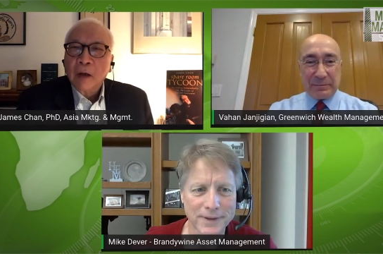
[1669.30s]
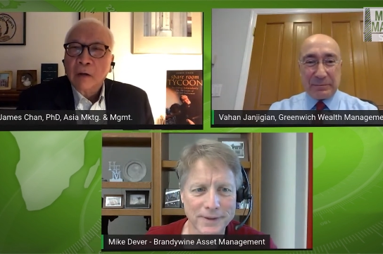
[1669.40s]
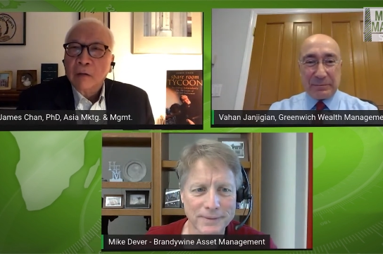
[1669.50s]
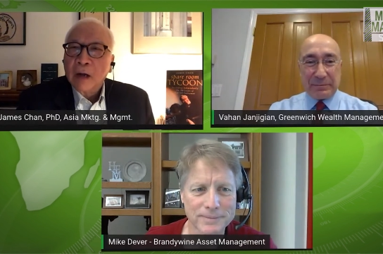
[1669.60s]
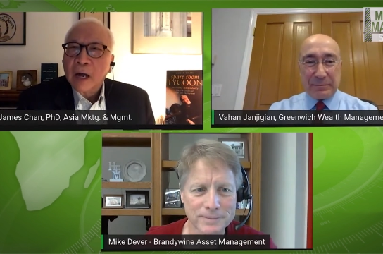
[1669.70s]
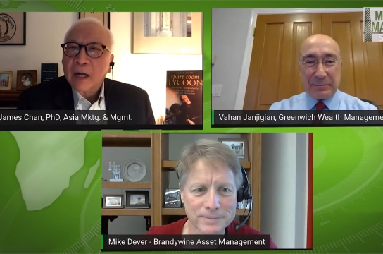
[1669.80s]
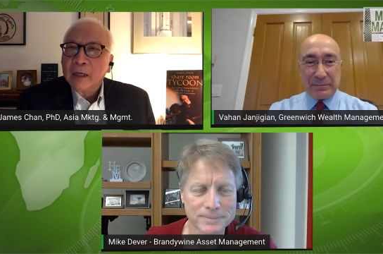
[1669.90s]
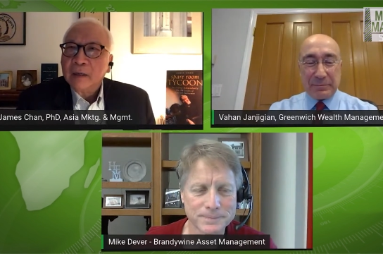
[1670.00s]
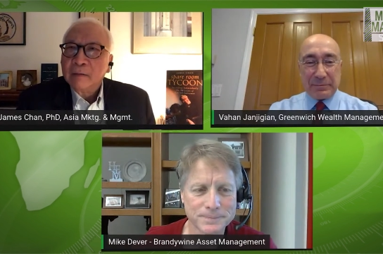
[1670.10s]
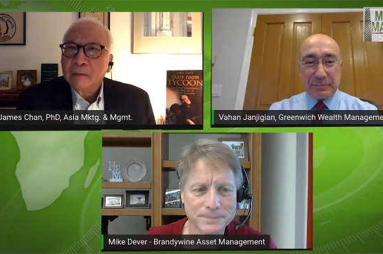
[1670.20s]
Speaker 1: Well,
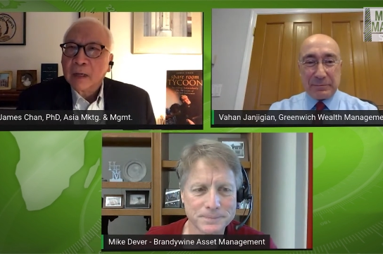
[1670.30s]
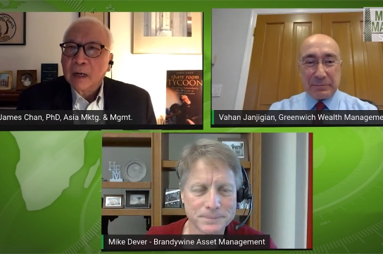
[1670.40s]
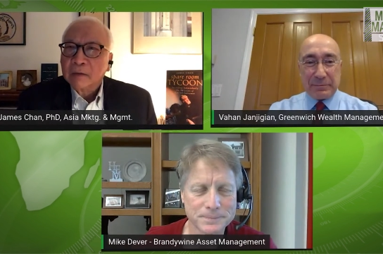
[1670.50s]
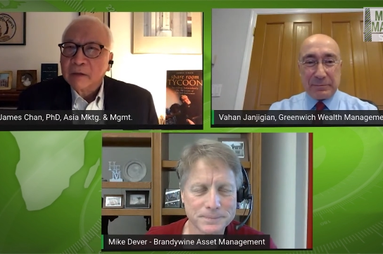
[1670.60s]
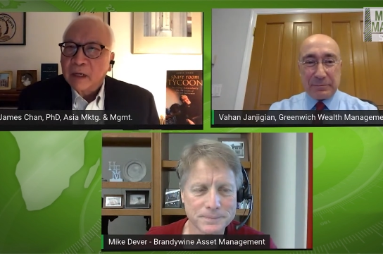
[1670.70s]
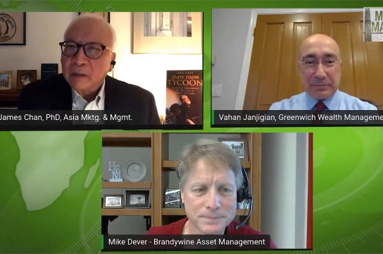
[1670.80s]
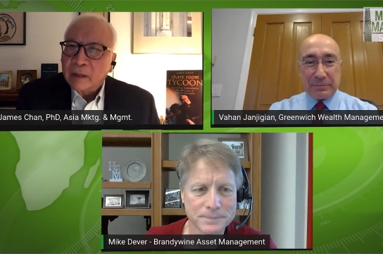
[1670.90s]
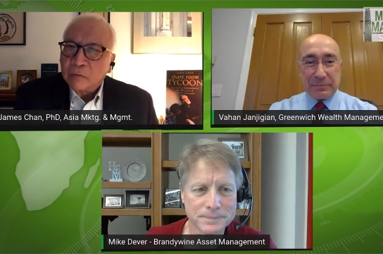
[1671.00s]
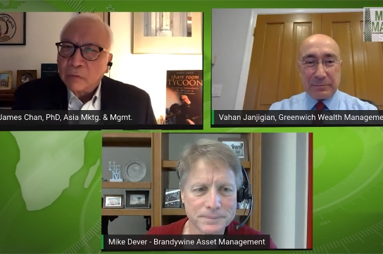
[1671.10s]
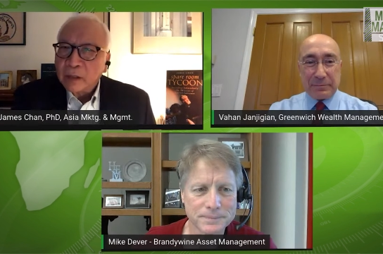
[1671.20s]
I I
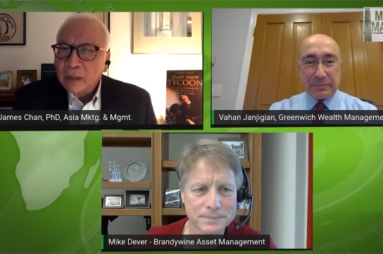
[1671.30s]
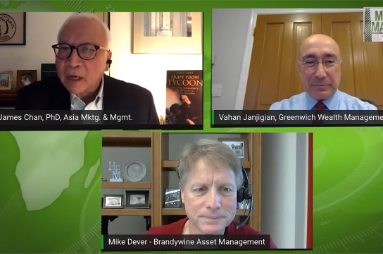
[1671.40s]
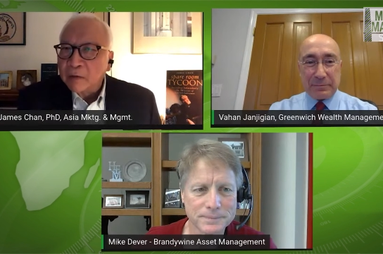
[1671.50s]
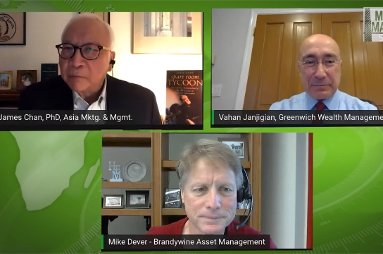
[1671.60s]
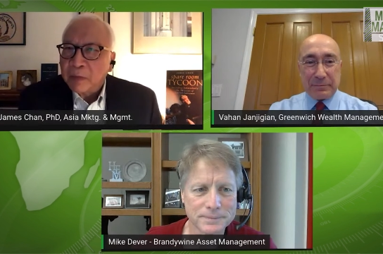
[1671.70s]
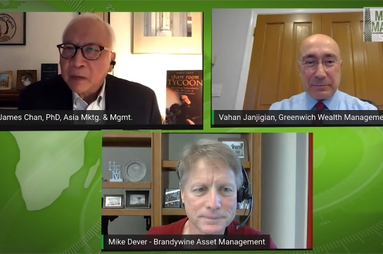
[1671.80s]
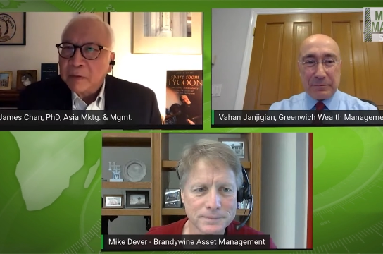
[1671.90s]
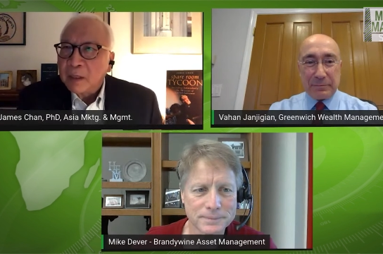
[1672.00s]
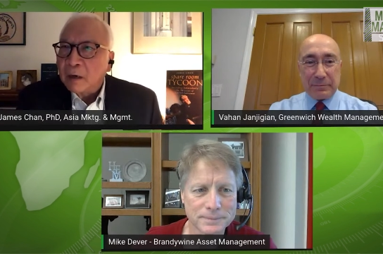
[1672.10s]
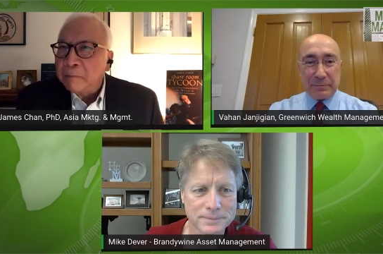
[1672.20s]
think that we have
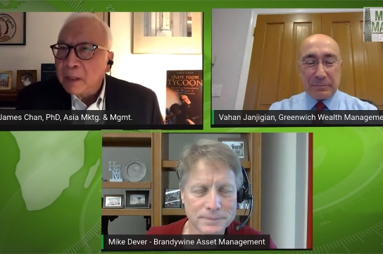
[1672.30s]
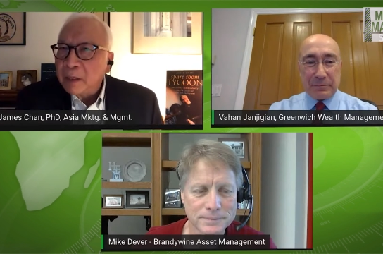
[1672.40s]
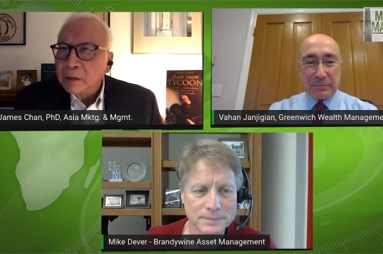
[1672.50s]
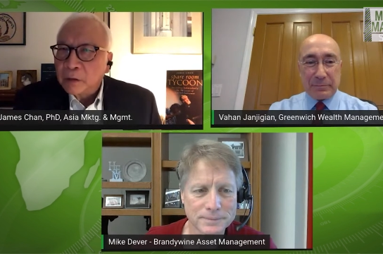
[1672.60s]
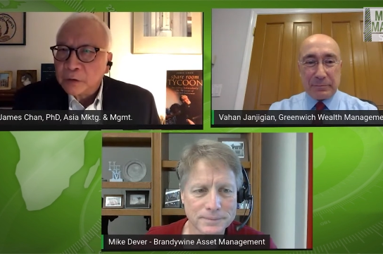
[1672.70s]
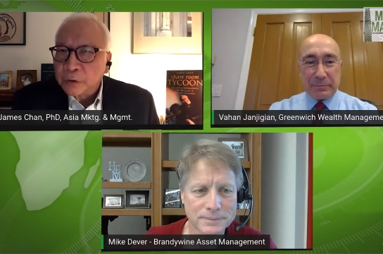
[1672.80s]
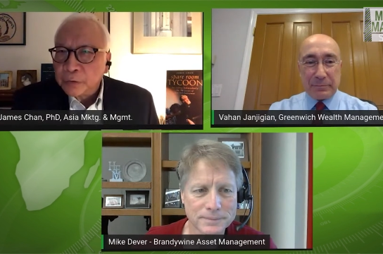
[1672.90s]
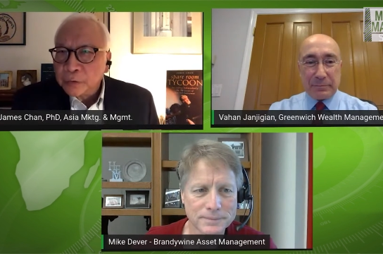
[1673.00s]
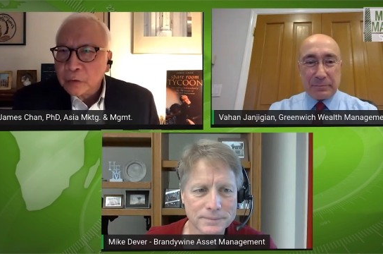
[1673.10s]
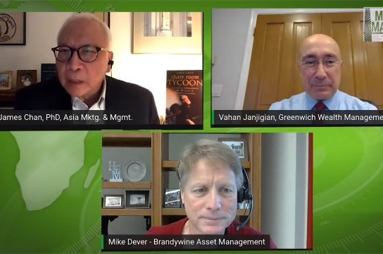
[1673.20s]
maybe a minute or
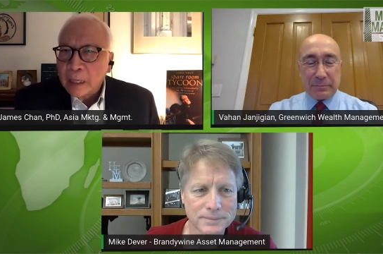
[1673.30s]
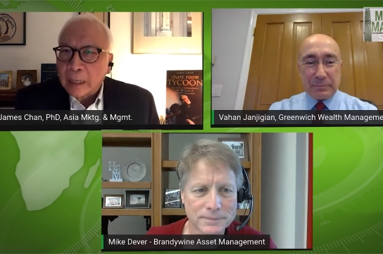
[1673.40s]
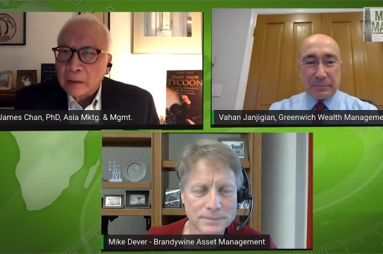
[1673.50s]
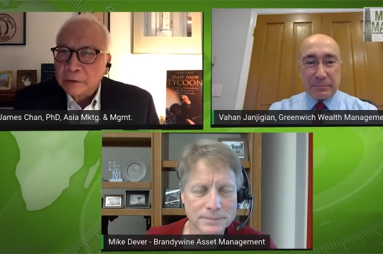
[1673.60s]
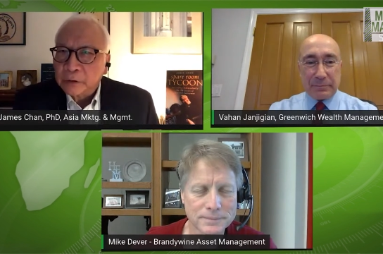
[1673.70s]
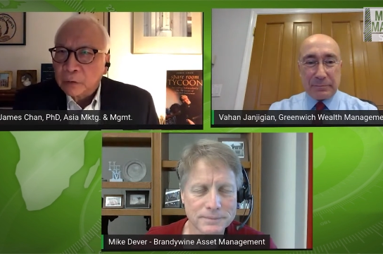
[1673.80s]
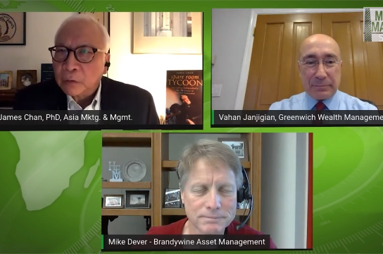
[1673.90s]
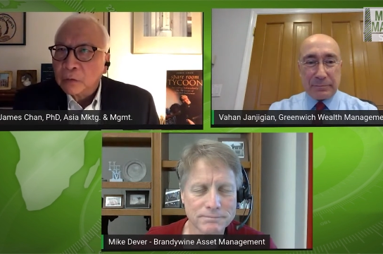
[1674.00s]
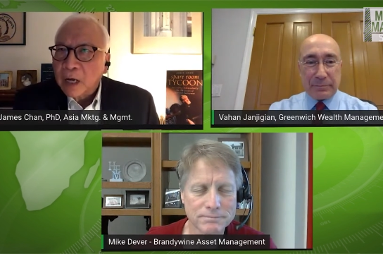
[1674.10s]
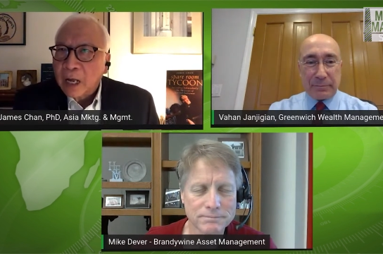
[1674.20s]
two. Uh,
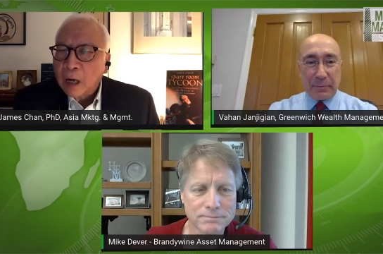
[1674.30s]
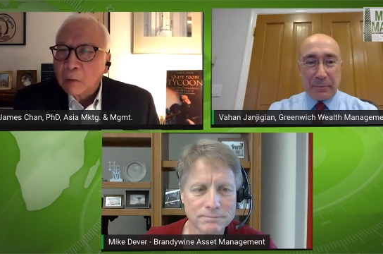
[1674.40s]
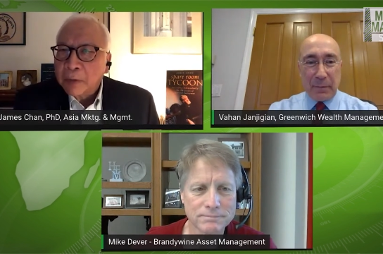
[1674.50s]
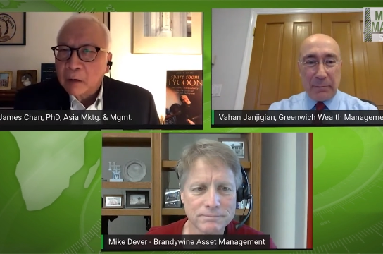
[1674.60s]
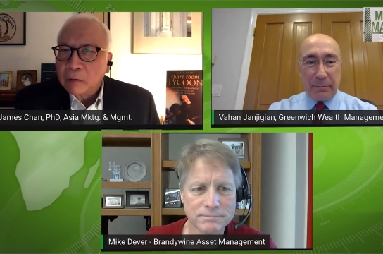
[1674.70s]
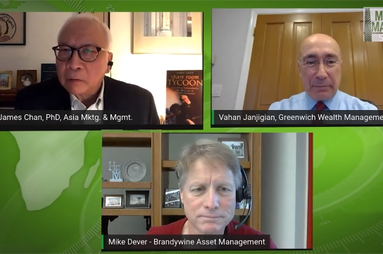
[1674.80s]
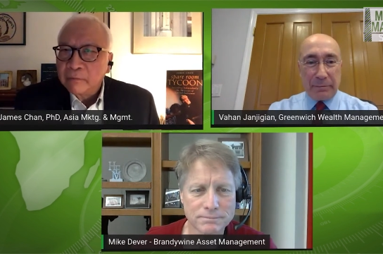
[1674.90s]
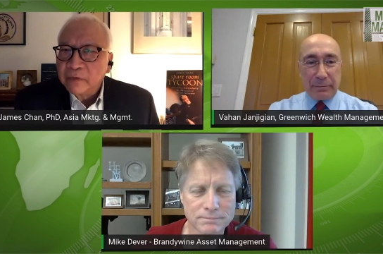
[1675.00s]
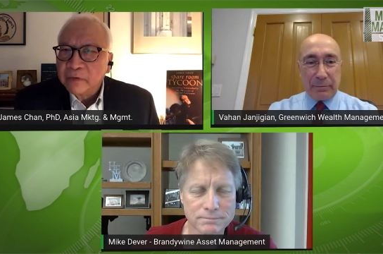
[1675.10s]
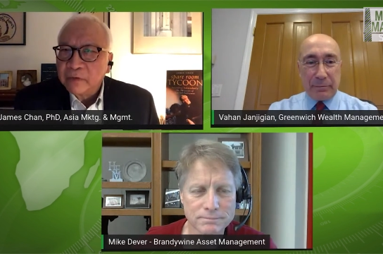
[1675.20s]
so how
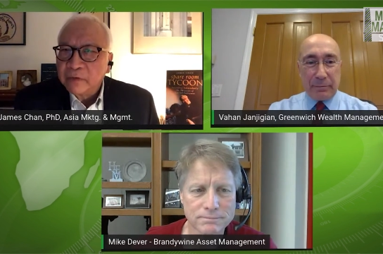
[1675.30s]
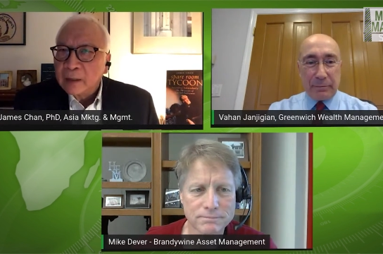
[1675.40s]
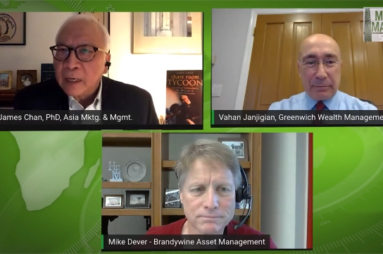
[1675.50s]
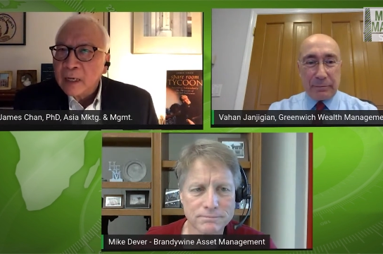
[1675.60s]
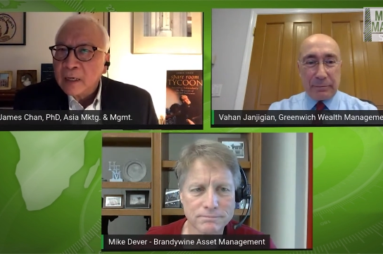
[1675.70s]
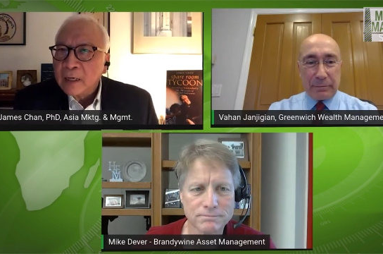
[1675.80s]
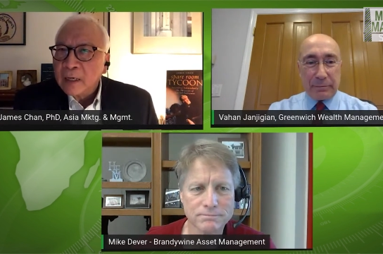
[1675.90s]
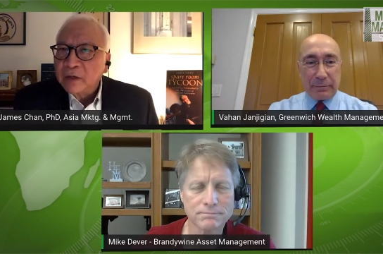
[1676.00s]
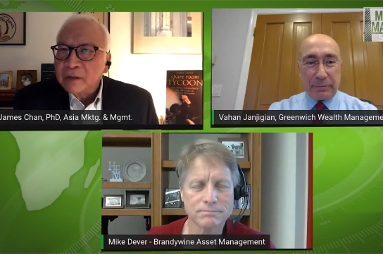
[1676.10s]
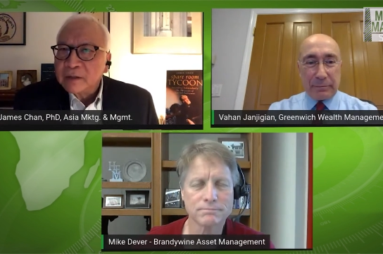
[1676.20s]
about
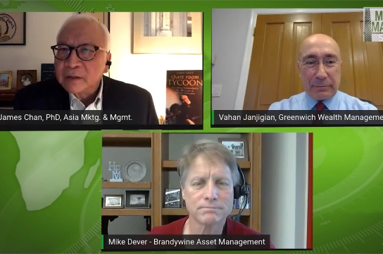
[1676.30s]
Vahan?